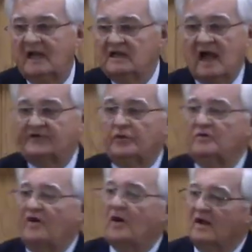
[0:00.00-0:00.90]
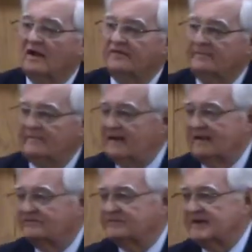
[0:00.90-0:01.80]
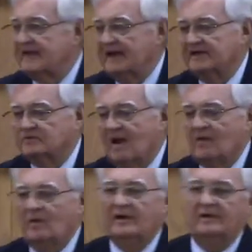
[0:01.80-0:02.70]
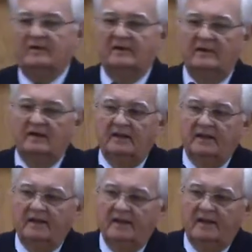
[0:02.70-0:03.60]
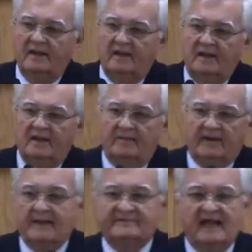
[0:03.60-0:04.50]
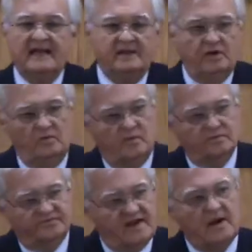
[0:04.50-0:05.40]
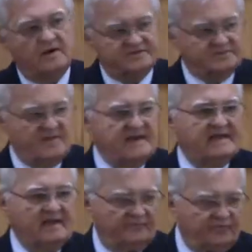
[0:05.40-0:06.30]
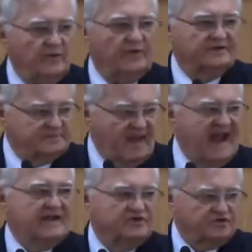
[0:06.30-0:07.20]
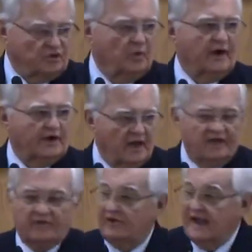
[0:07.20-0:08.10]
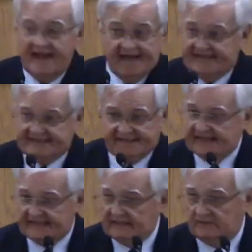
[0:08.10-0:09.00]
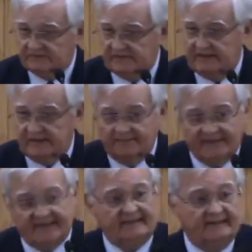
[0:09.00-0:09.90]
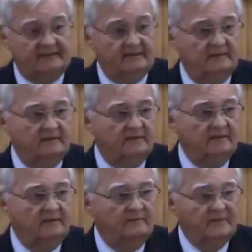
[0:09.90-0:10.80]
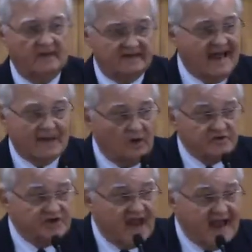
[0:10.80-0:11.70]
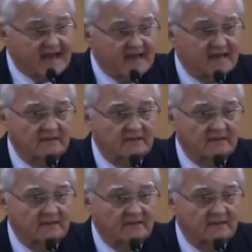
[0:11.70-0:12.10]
Not true of all of them. Many of them speak English quite well. But I'm telling you, when they are speaking fluent Spanish to one another, it's an unknown tongue to me because I don't understand it.